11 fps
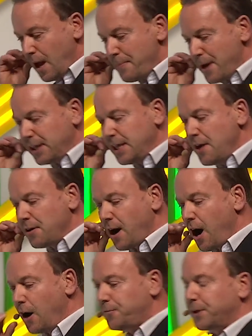About a year and a
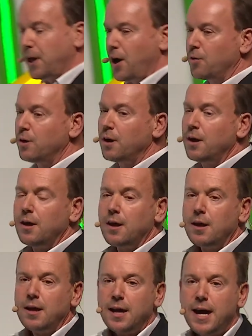half ago,
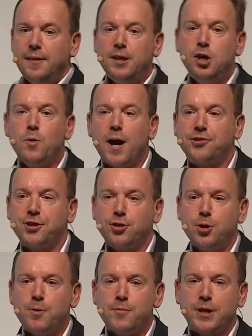in the US, a
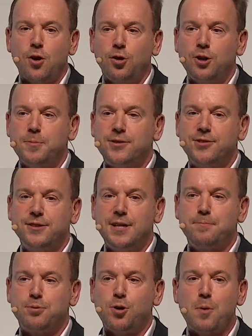group of economists
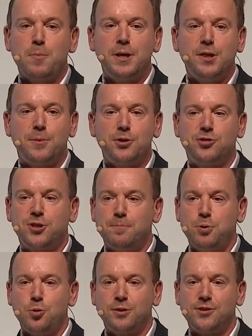did probably the most
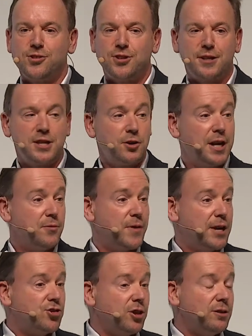important study on
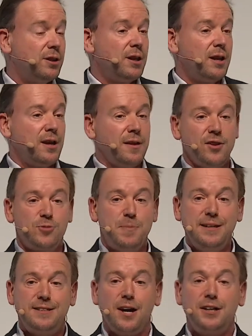innovation that's
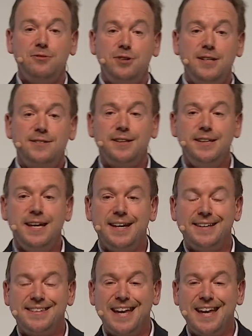been done in recent years.